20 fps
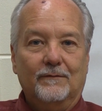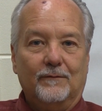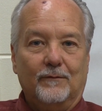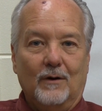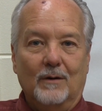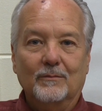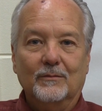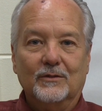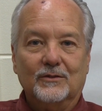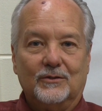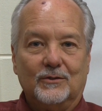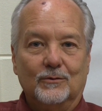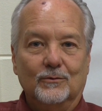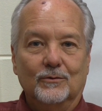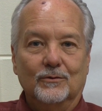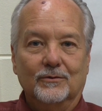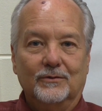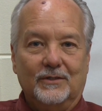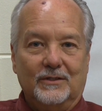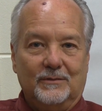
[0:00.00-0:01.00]
from the
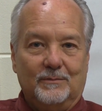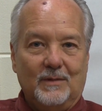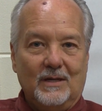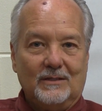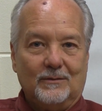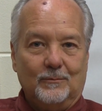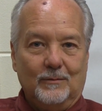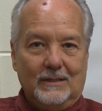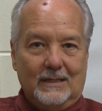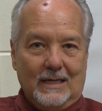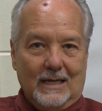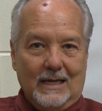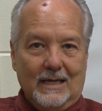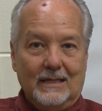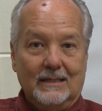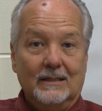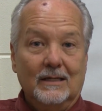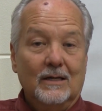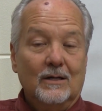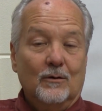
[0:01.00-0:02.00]
schools as best we
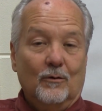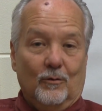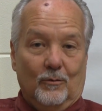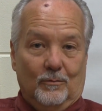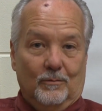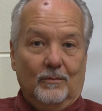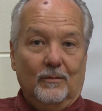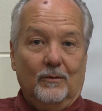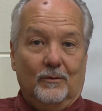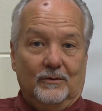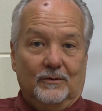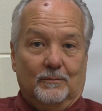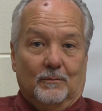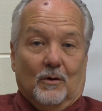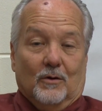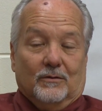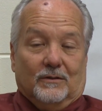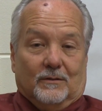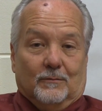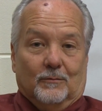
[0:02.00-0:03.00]
can, or as
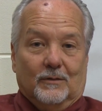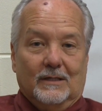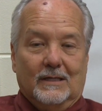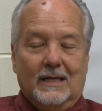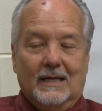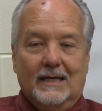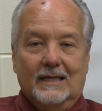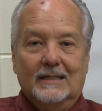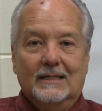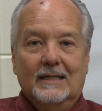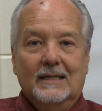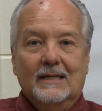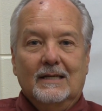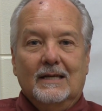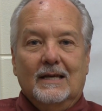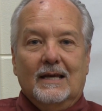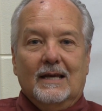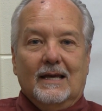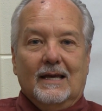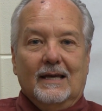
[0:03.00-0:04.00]
most that we can.
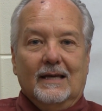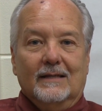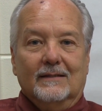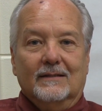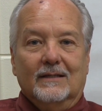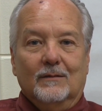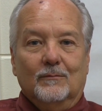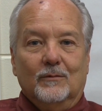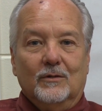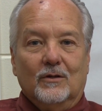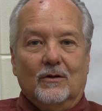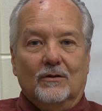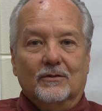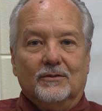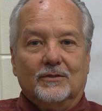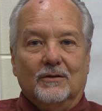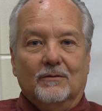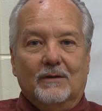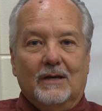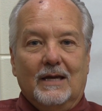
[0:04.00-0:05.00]
And then we
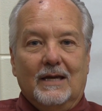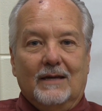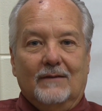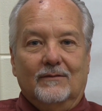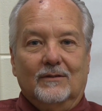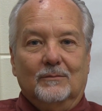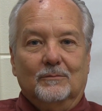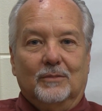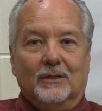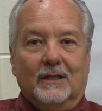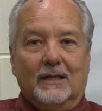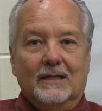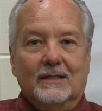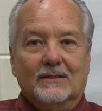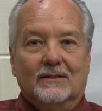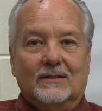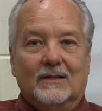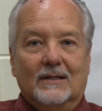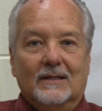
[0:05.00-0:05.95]
also have in place